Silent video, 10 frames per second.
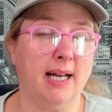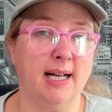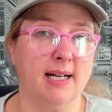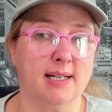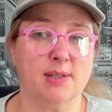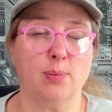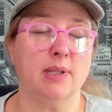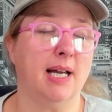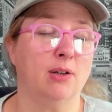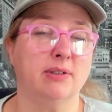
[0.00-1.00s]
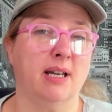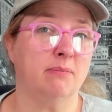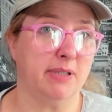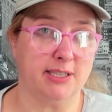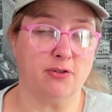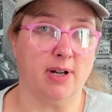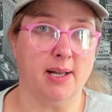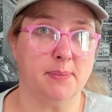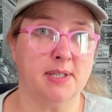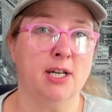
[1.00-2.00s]
hacks, without template
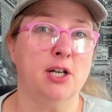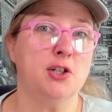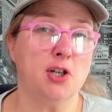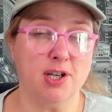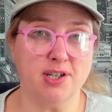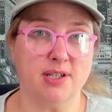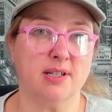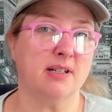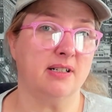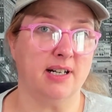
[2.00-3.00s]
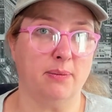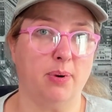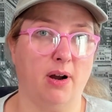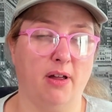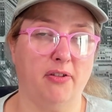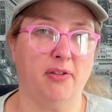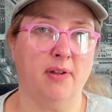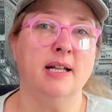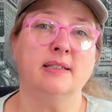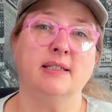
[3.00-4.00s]
traps, just a clear path.
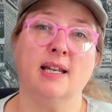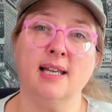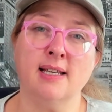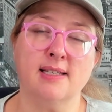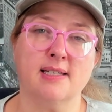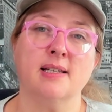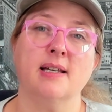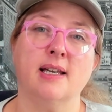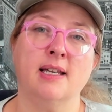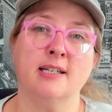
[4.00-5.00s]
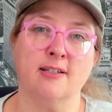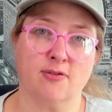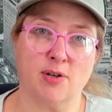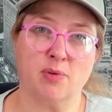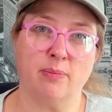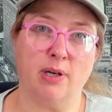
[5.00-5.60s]
The links in the description